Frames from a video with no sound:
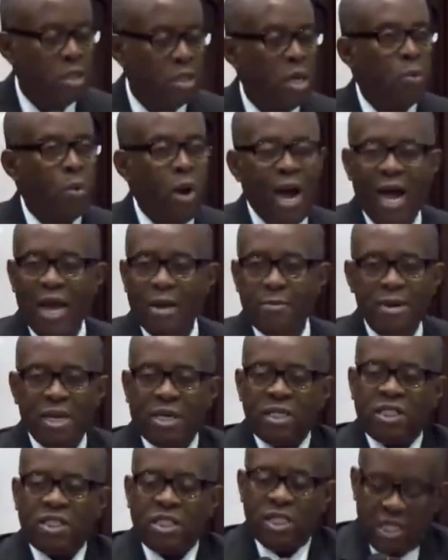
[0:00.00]
Why?
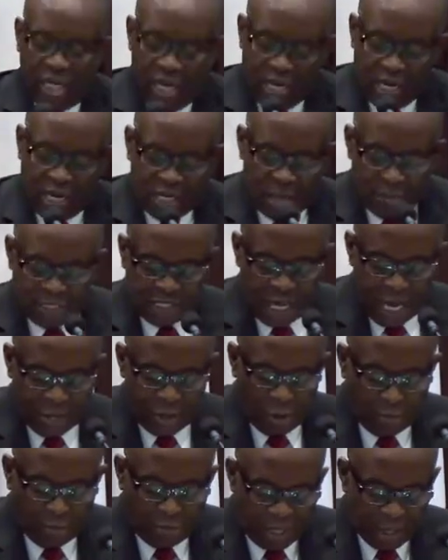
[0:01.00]
Because Nicodemus had no
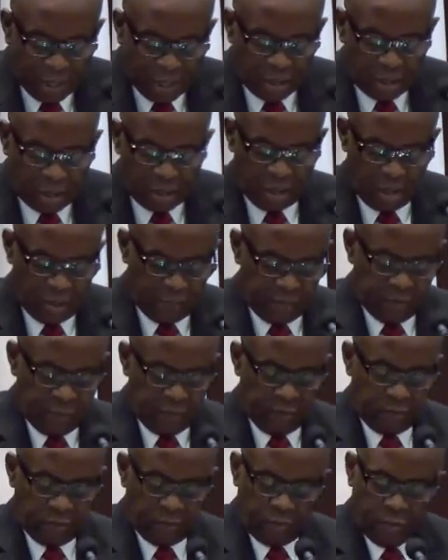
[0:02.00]
peace.
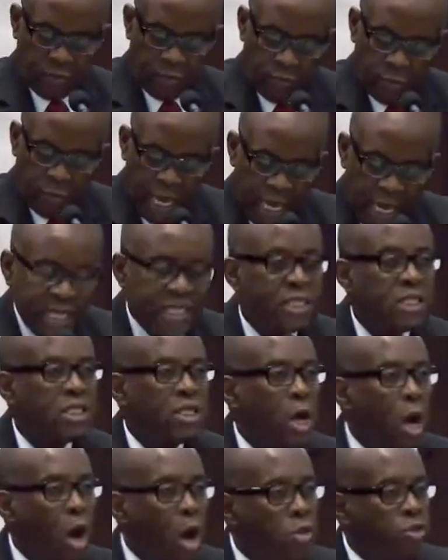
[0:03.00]
He
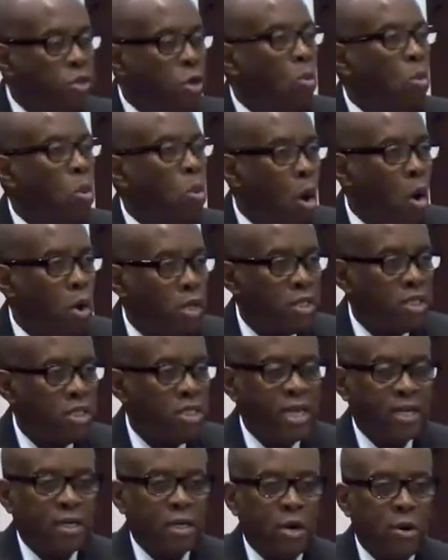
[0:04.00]
saw the works
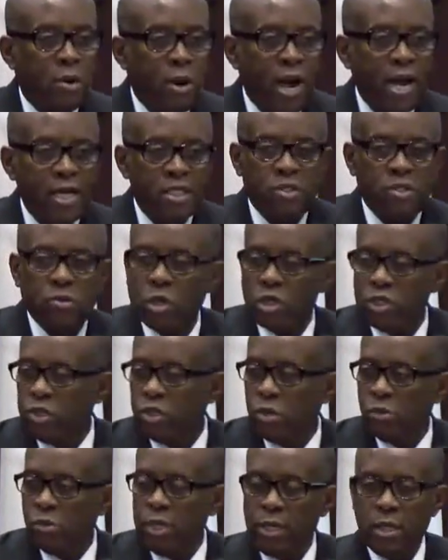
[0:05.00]
that Christ was
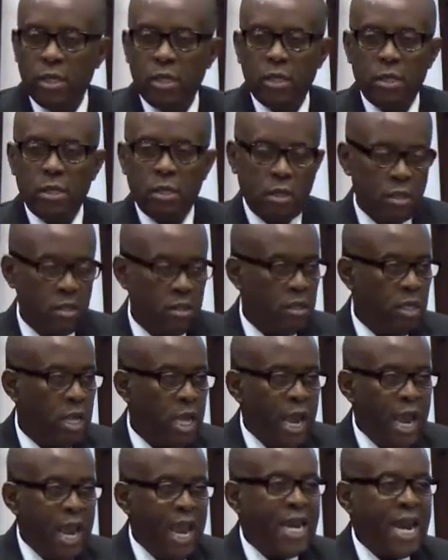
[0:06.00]
doing.
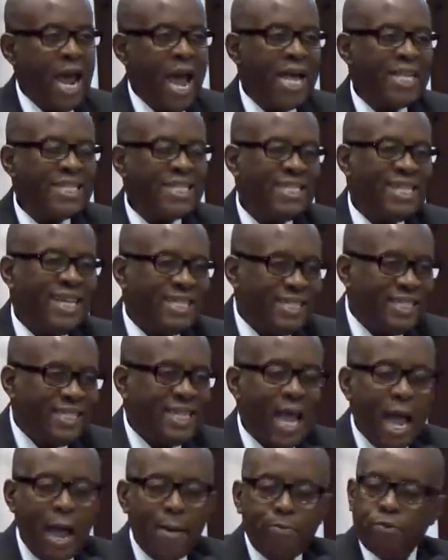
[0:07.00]
And as the
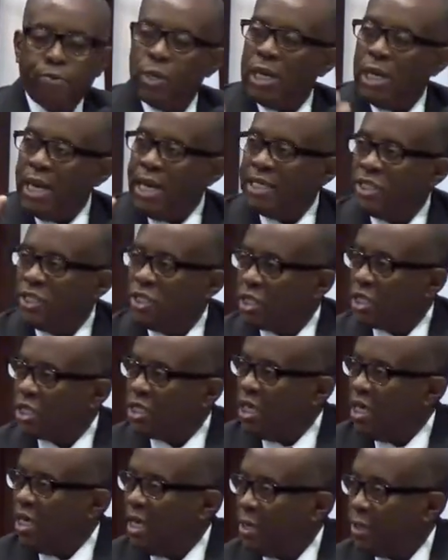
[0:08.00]
top religious
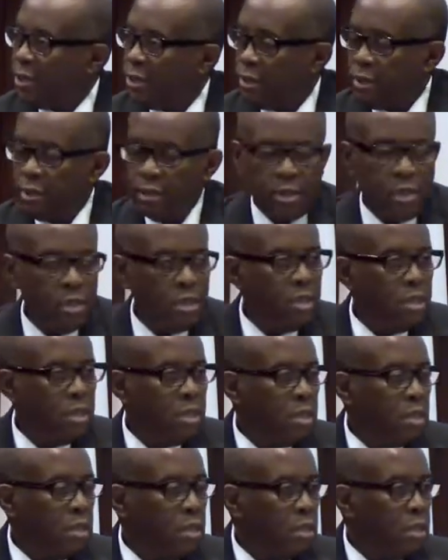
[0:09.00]
leader,
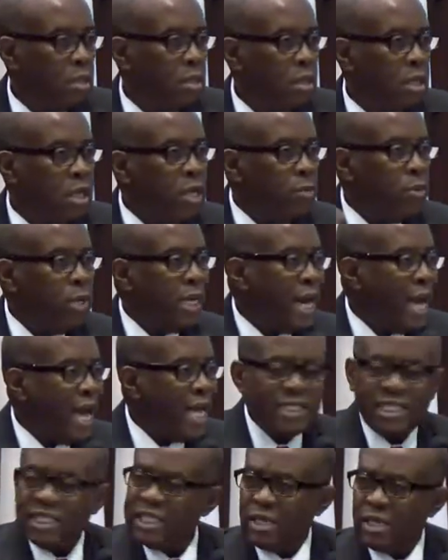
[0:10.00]
he
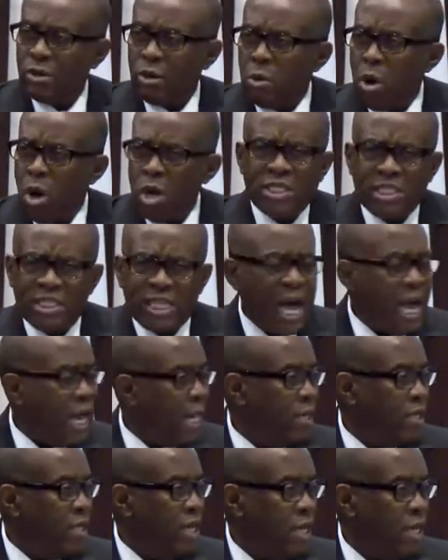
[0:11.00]
realizes on the wrong side
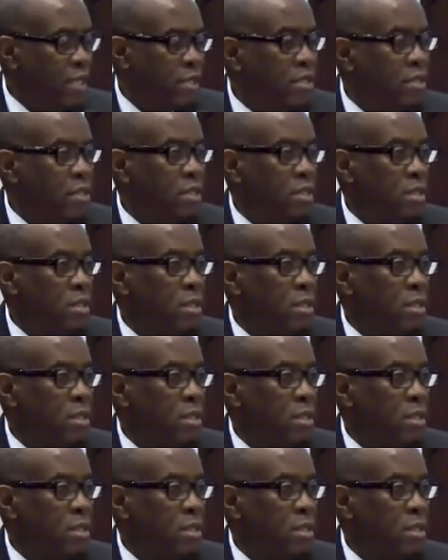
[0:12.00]
of this.